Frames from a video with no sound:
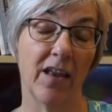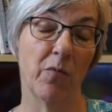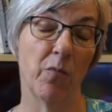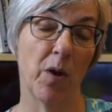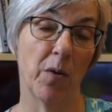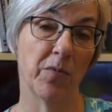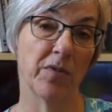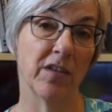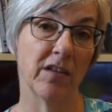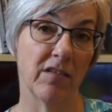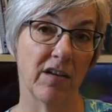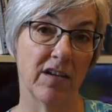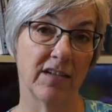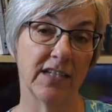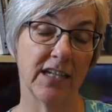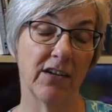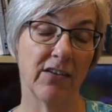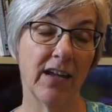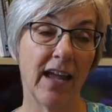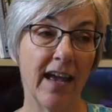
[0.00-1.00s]
then one with a
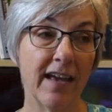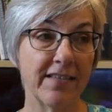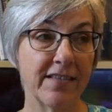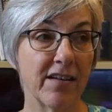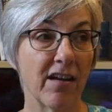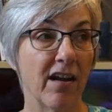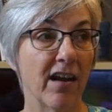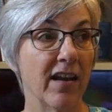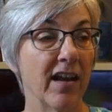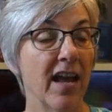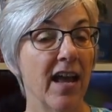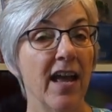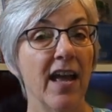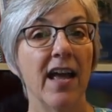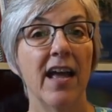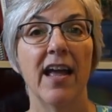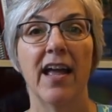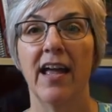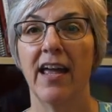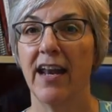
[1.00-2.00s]
long-tail cast-on.
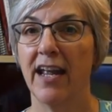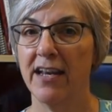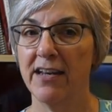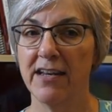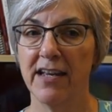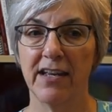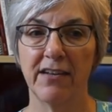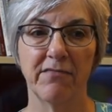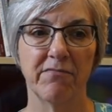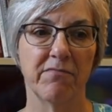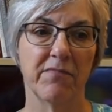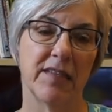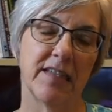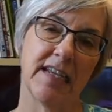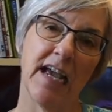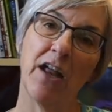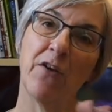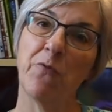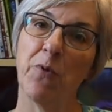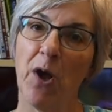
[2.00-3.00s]
And I knit
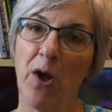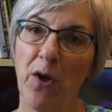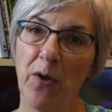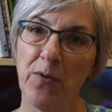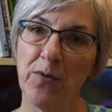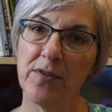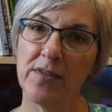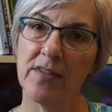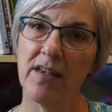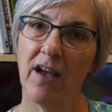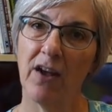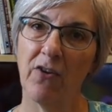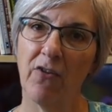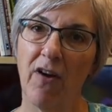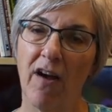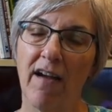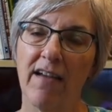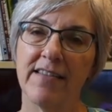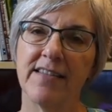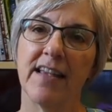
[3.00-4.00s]
10 rows
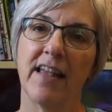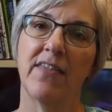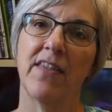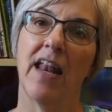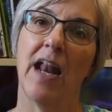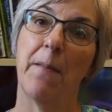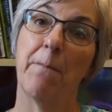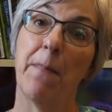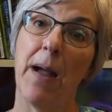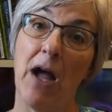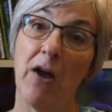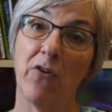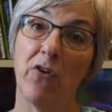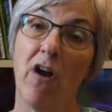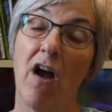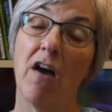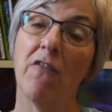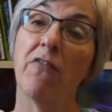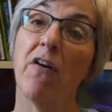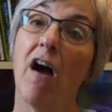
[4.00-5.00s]
across, and then I bound
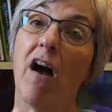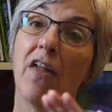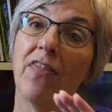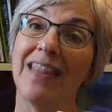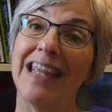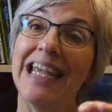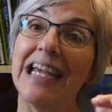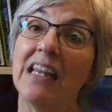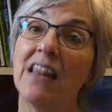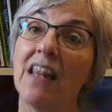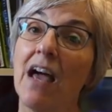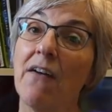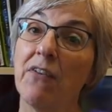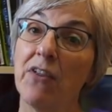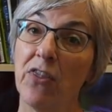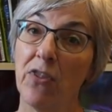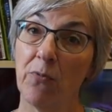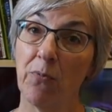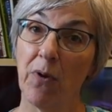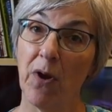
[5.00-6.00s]
off on the
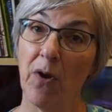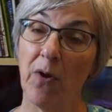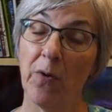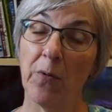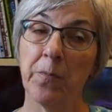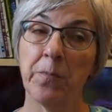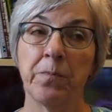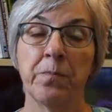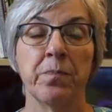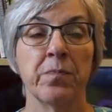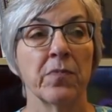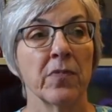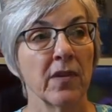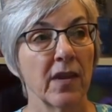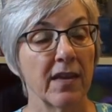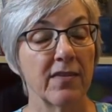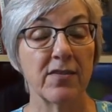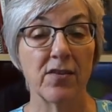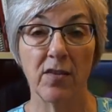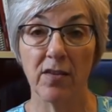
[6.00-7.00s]
11th row.
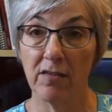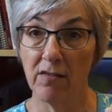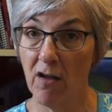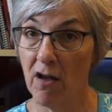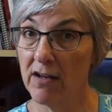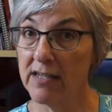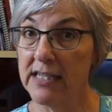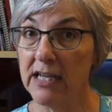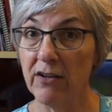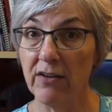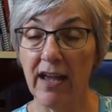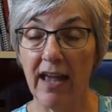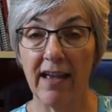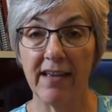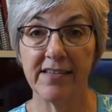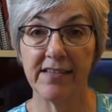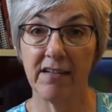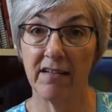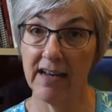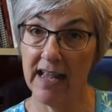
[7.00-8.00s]
So the long tail
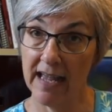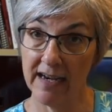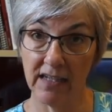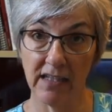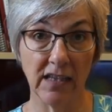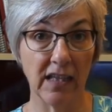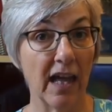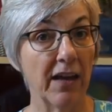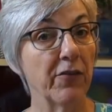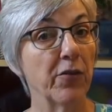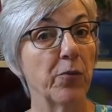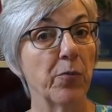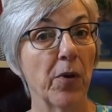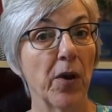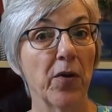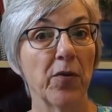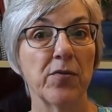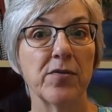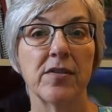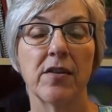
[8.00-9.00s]
cast on had 11
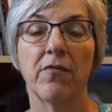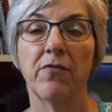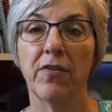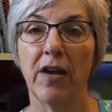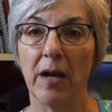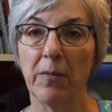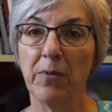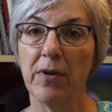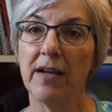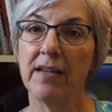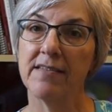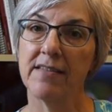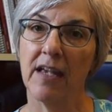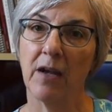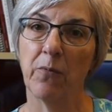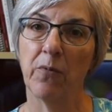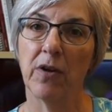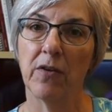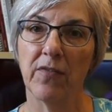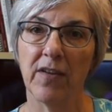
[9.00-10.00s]
rows of fabric, as I
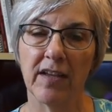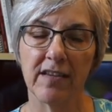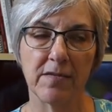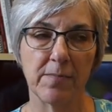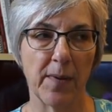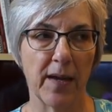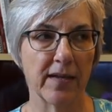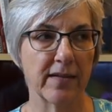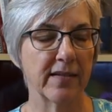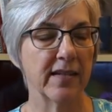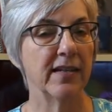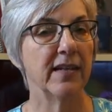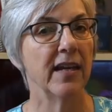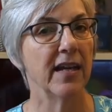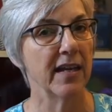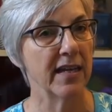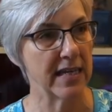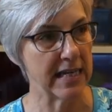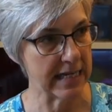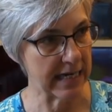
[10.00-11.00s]
would have expected.
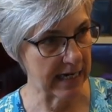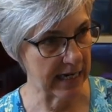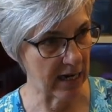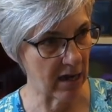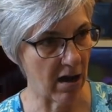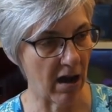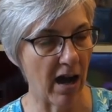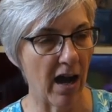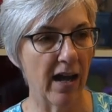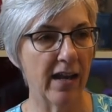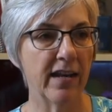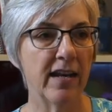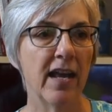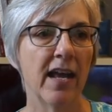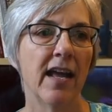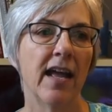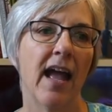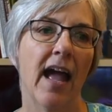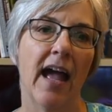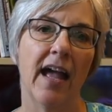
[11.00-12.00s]
Knitting on
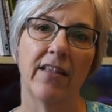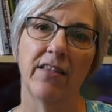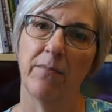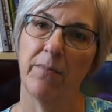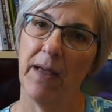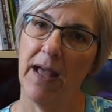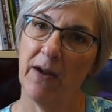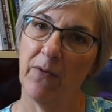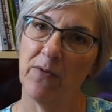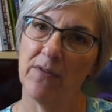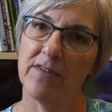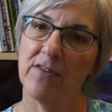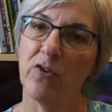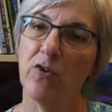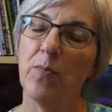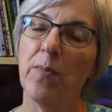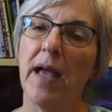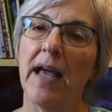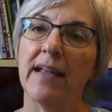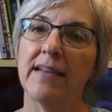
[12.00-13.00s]
and the backwards
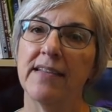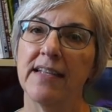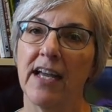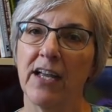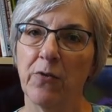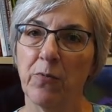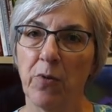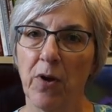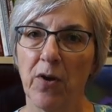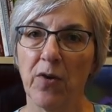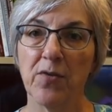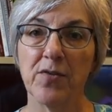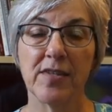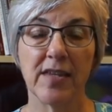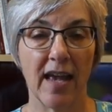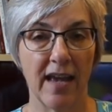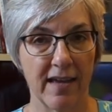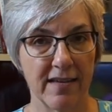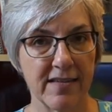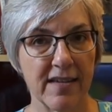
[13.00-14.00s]
loop had 10 rows,
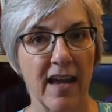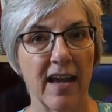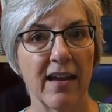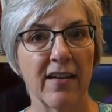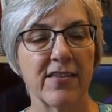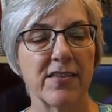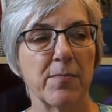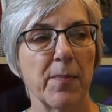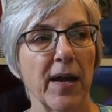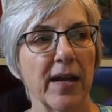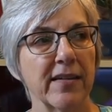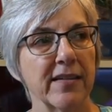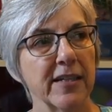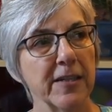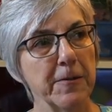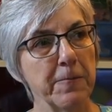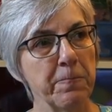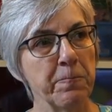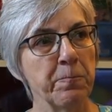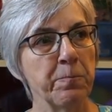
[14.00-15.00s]
as I
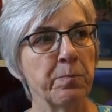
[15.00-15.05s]
expected.